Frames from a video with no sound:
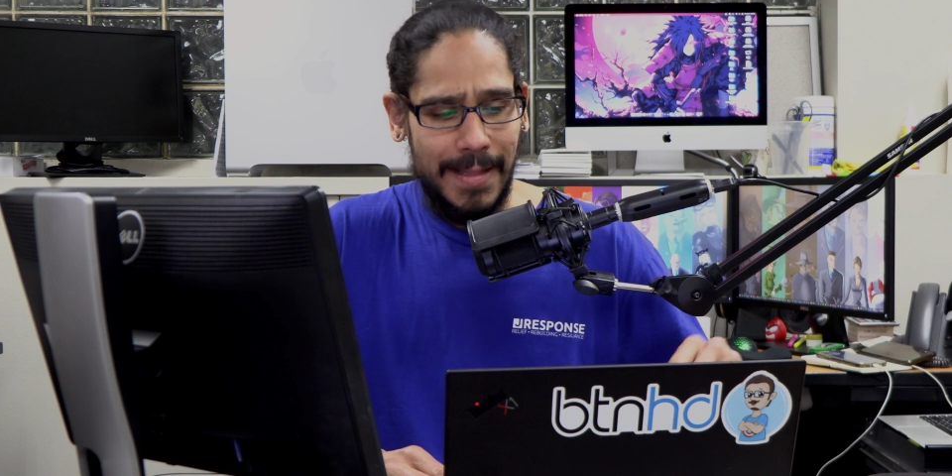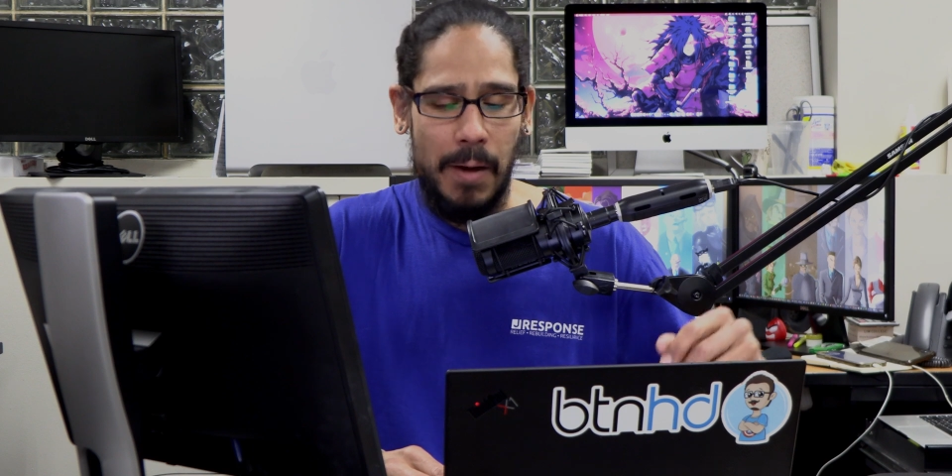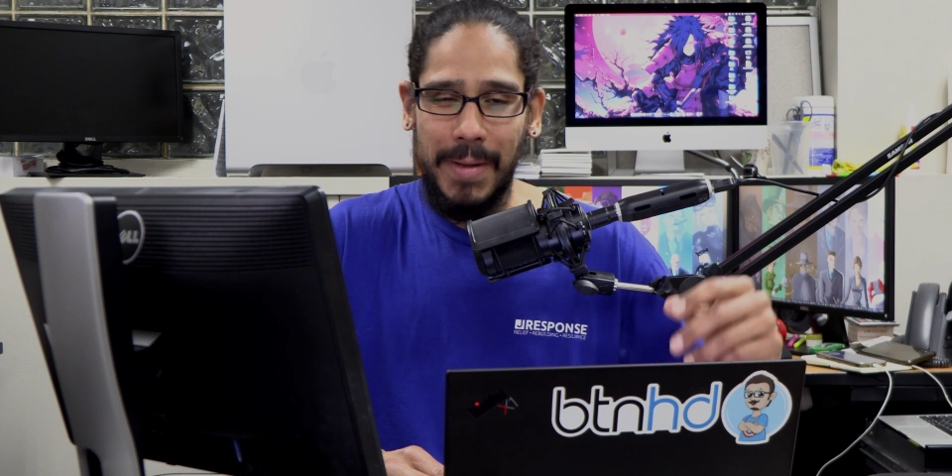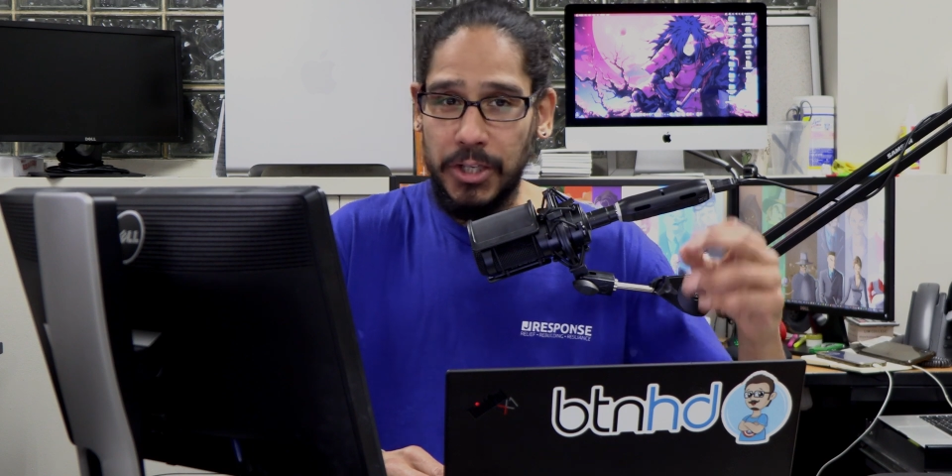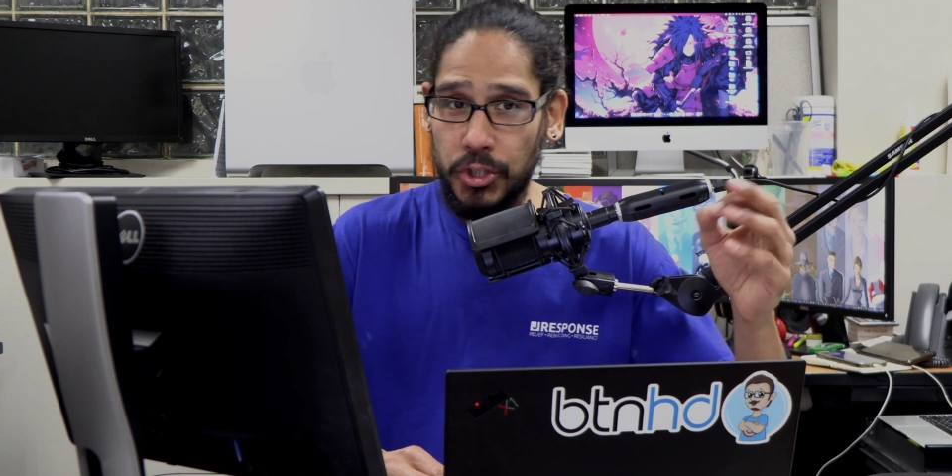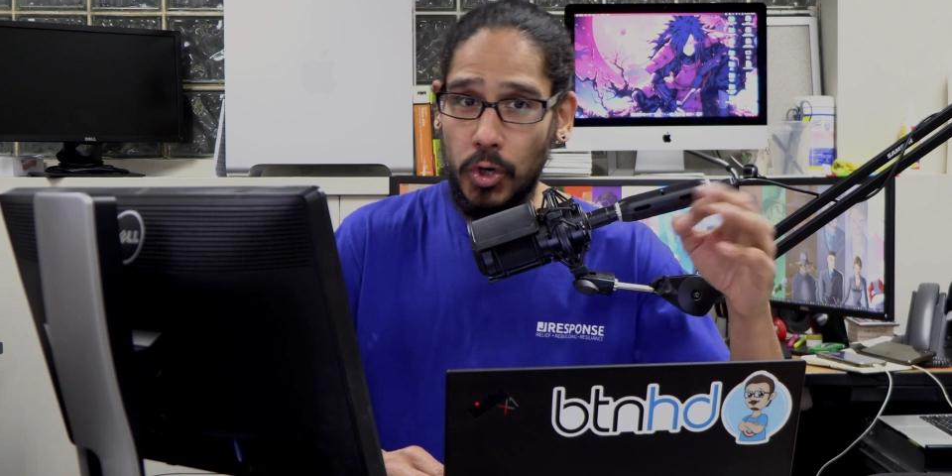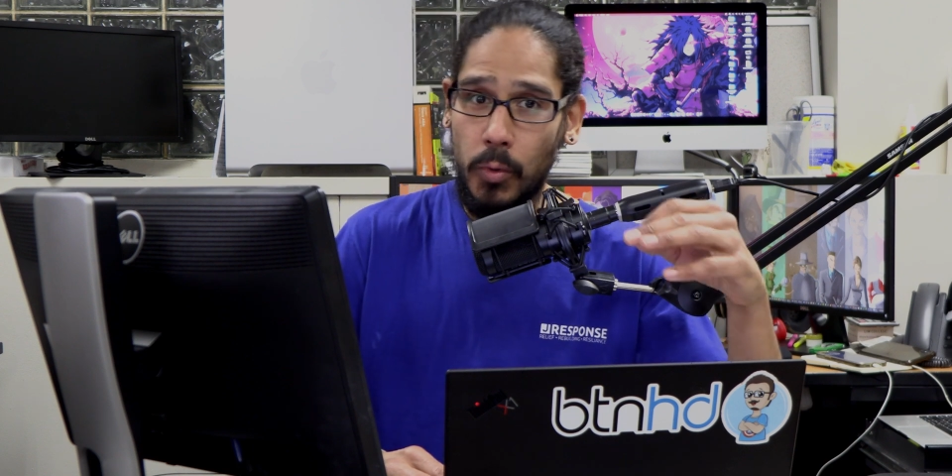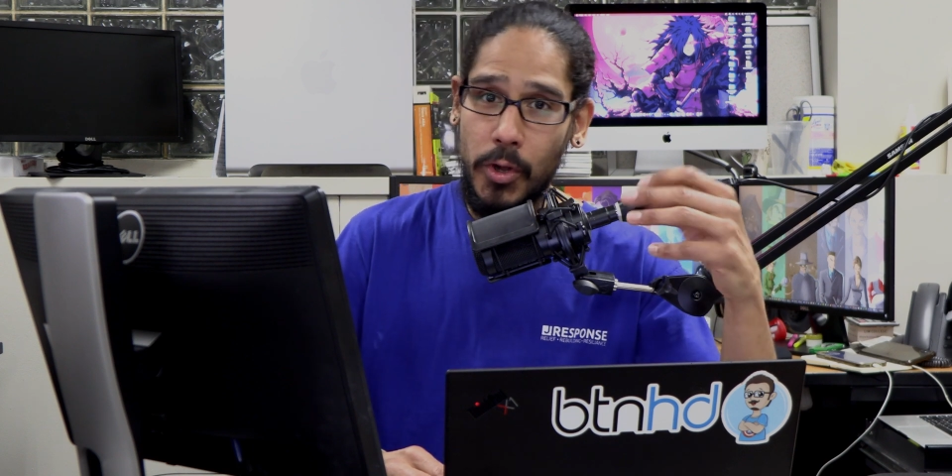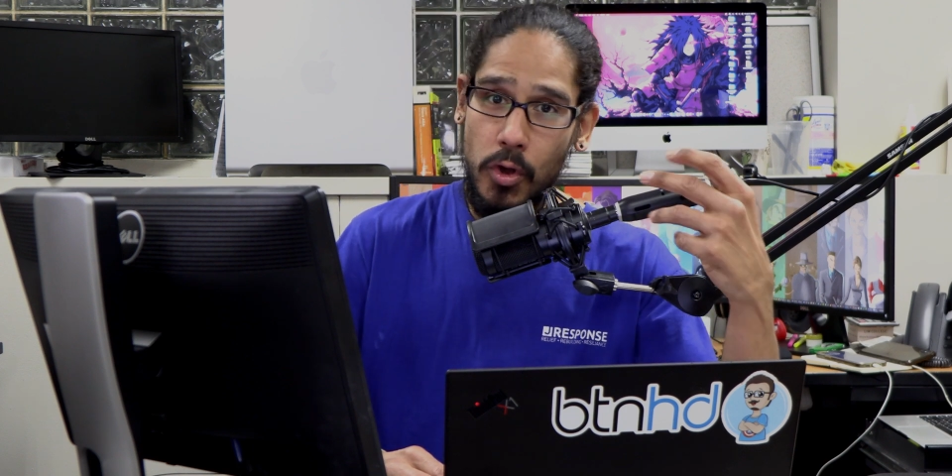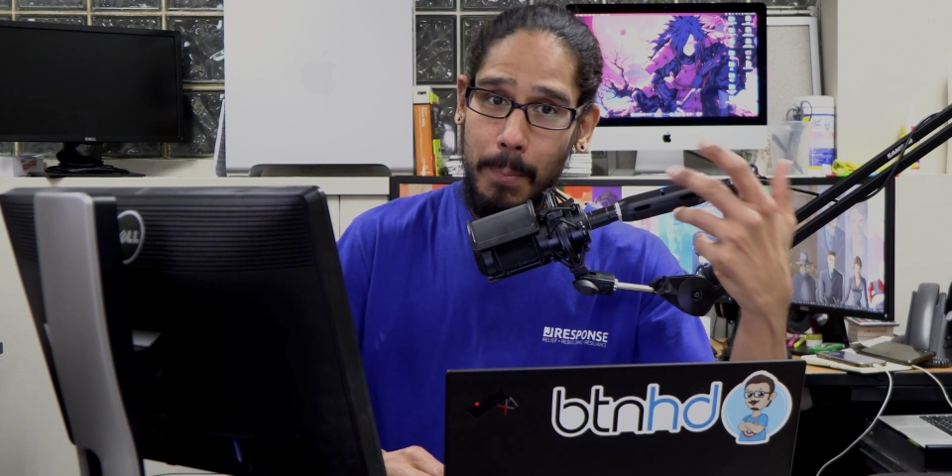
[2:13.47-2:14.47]
Now make
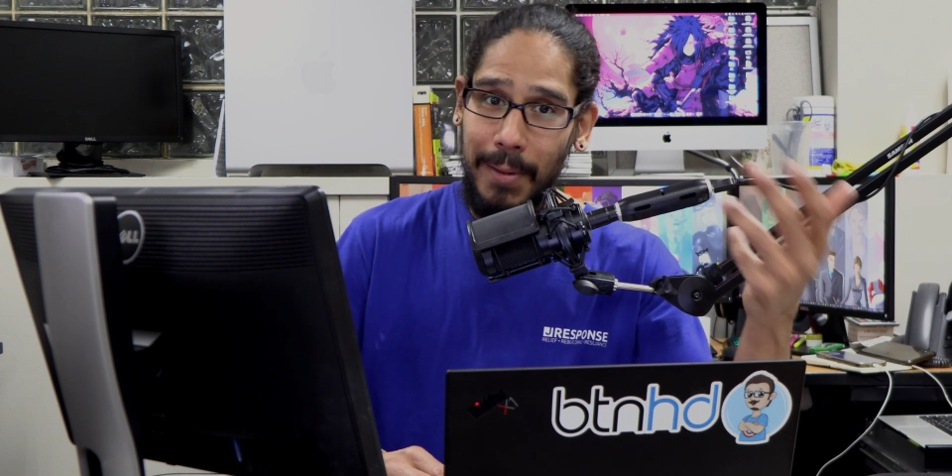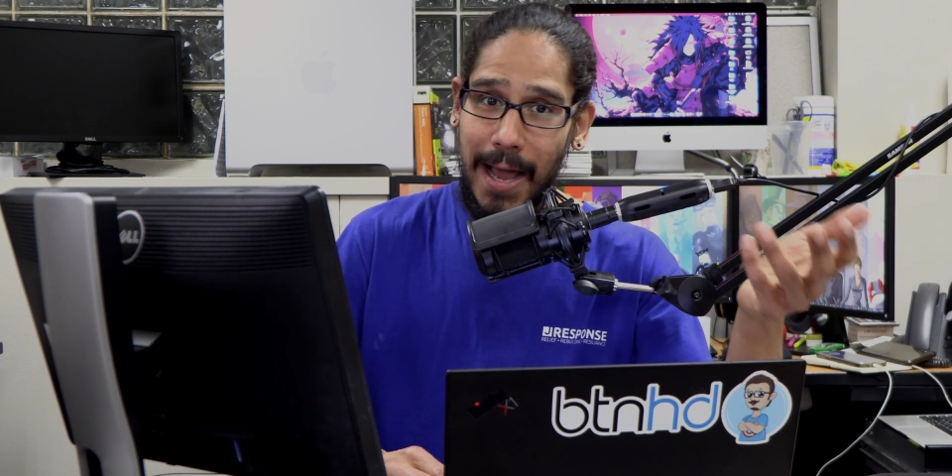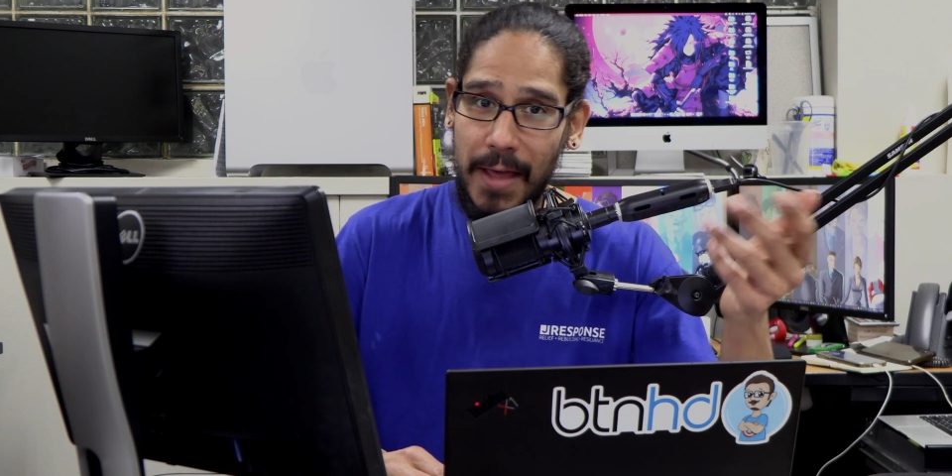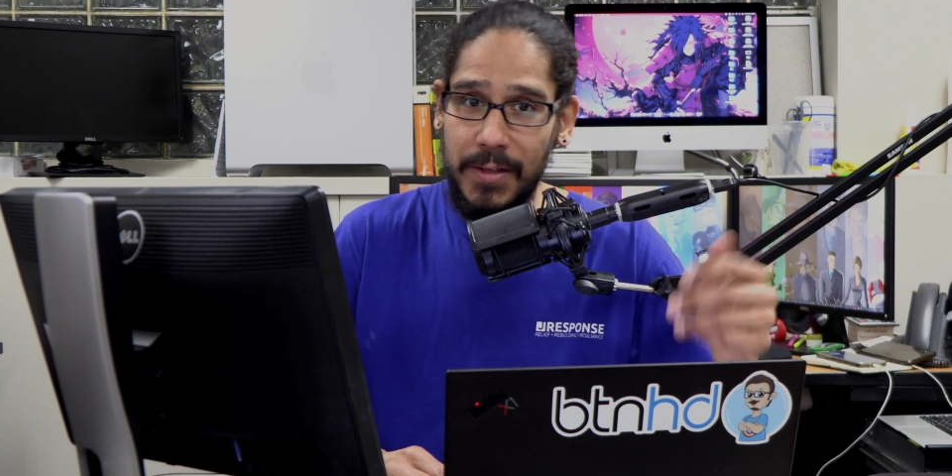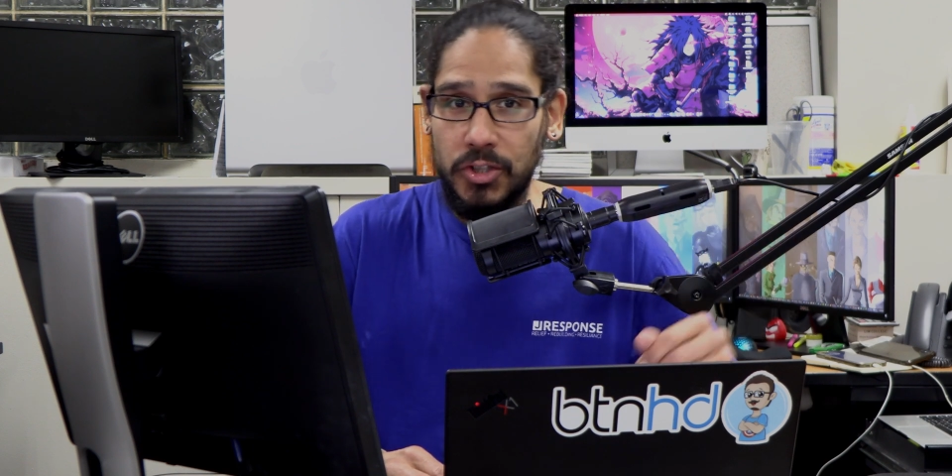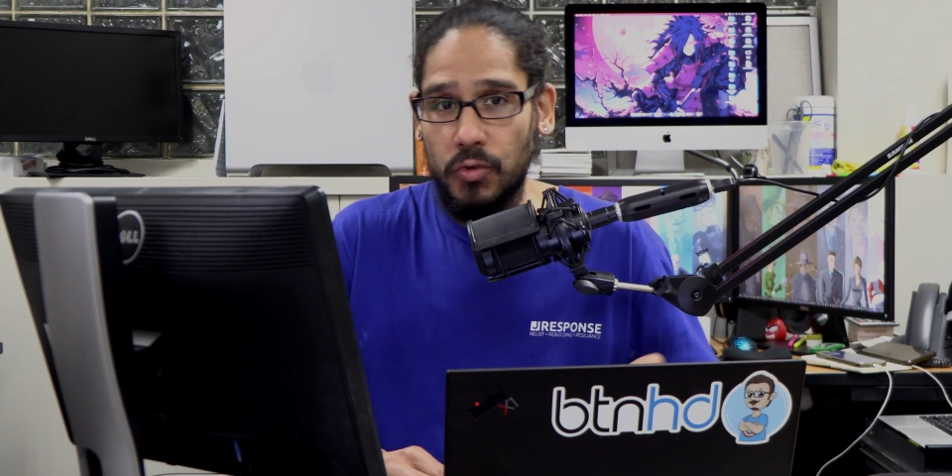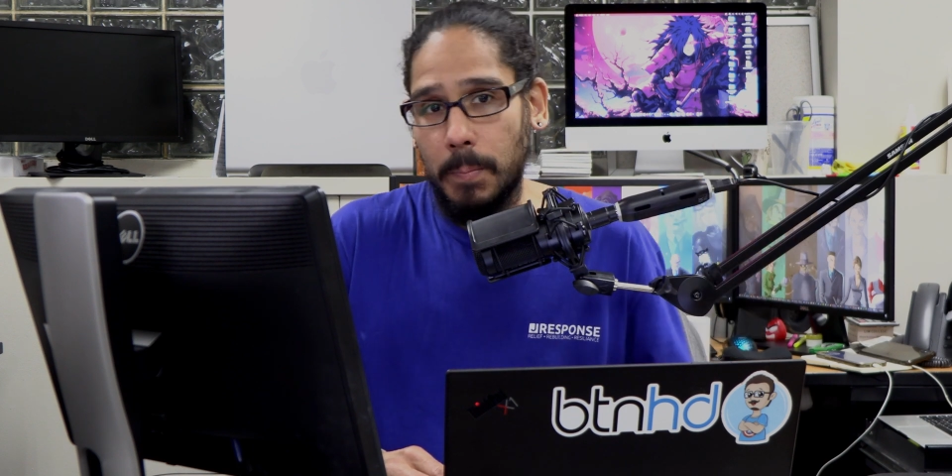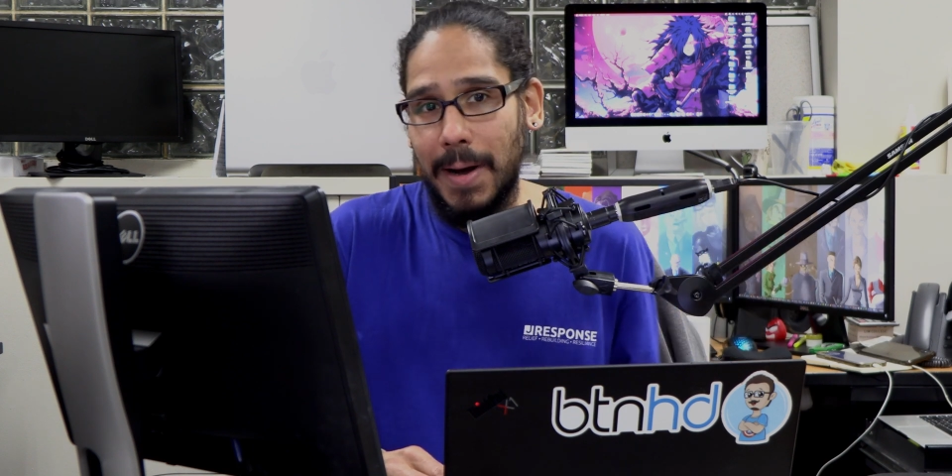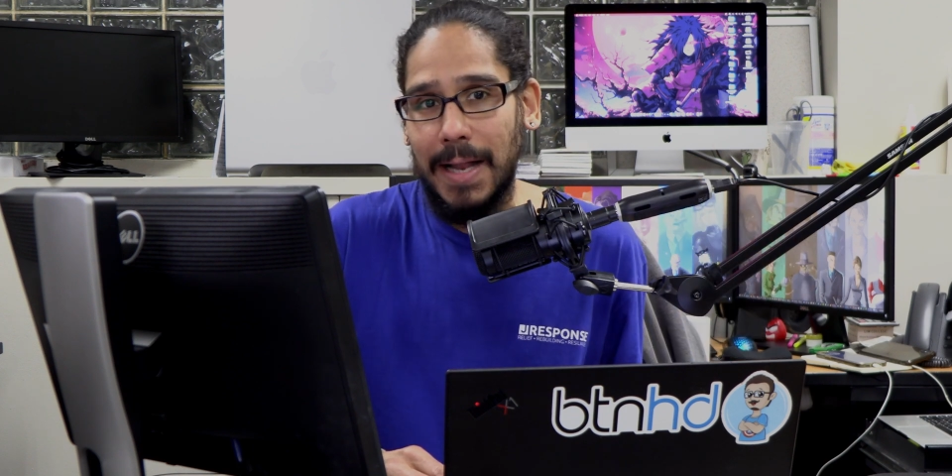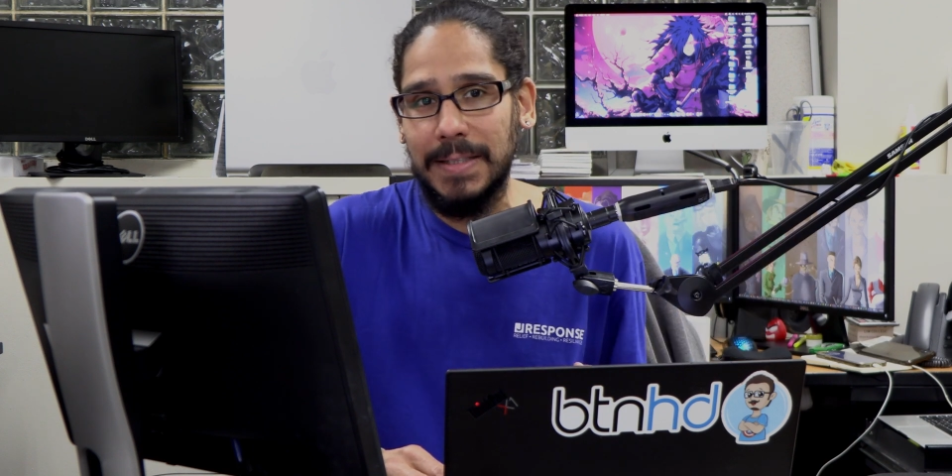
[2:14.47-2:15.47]
sure when you apply this
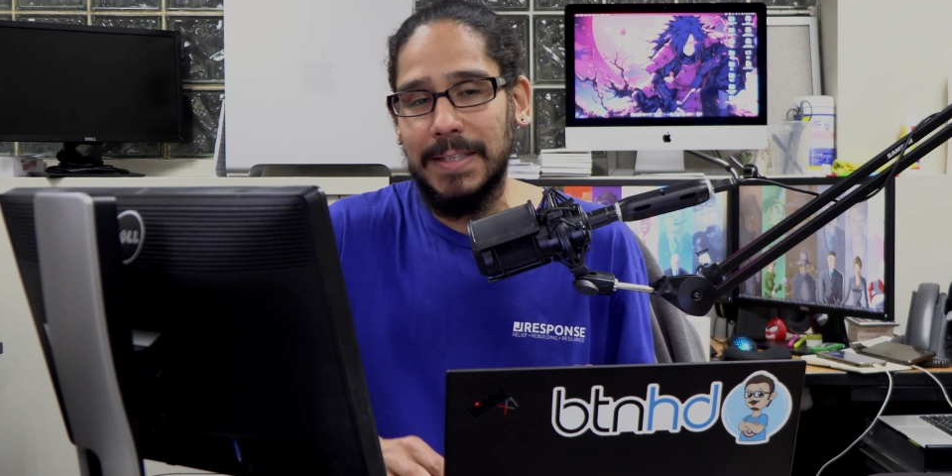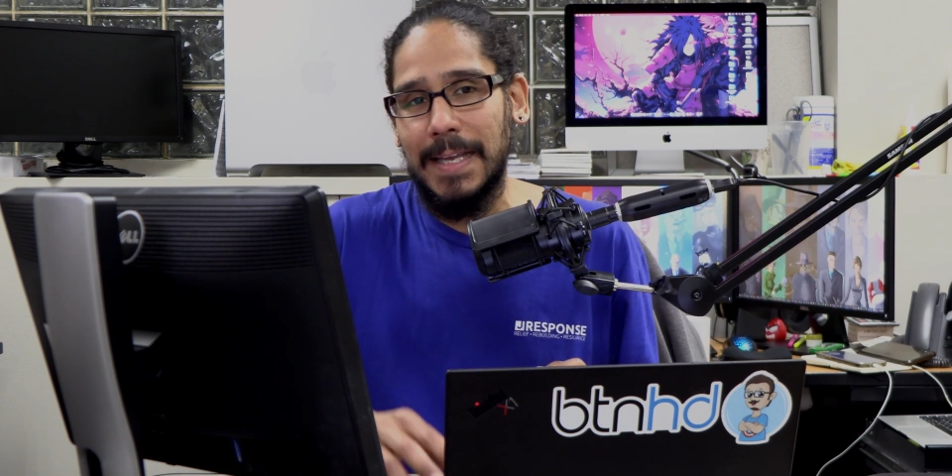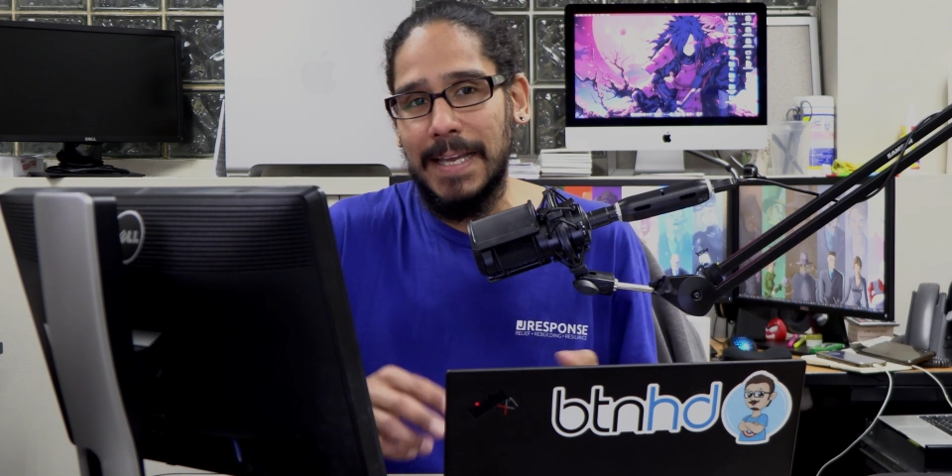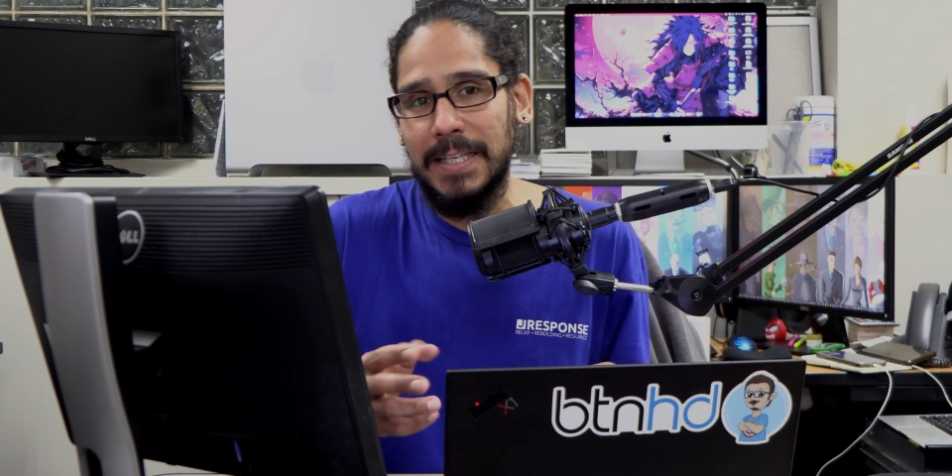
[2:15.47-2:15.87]
group policy,